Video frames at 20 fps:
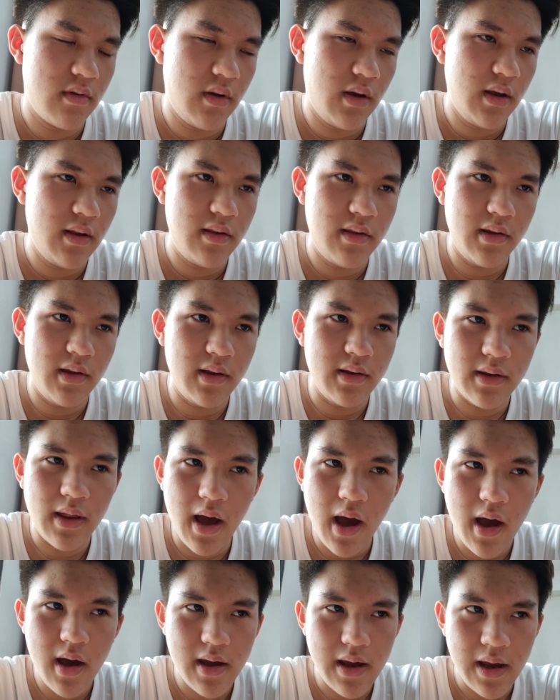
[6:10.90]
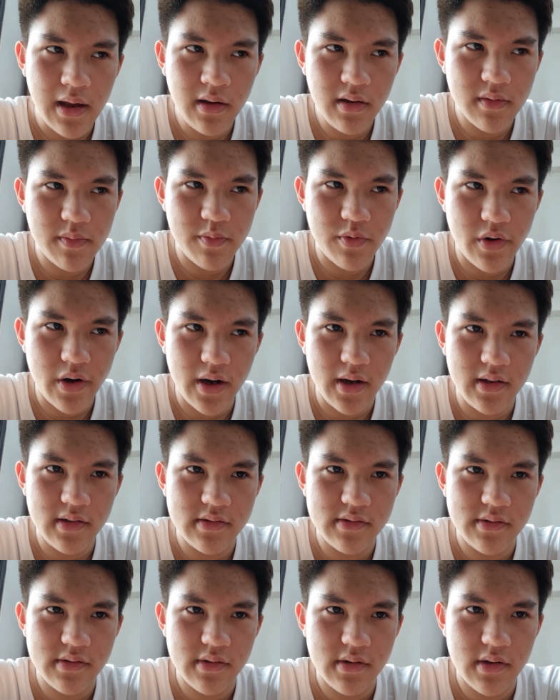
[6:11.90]
the entire
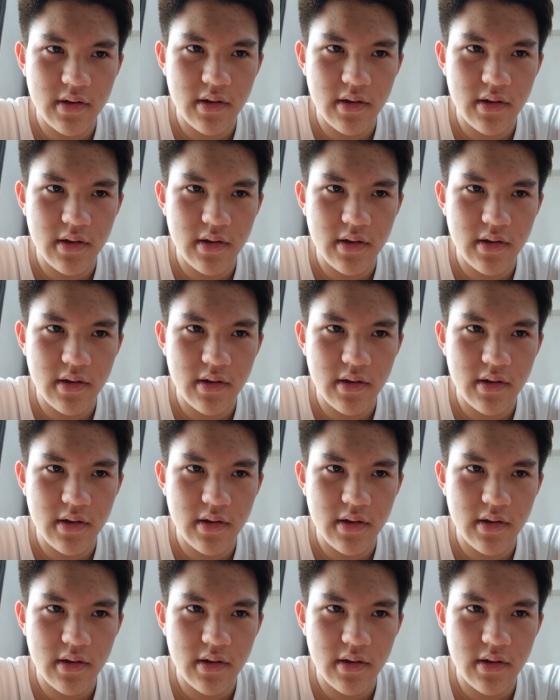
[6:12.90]
enterprise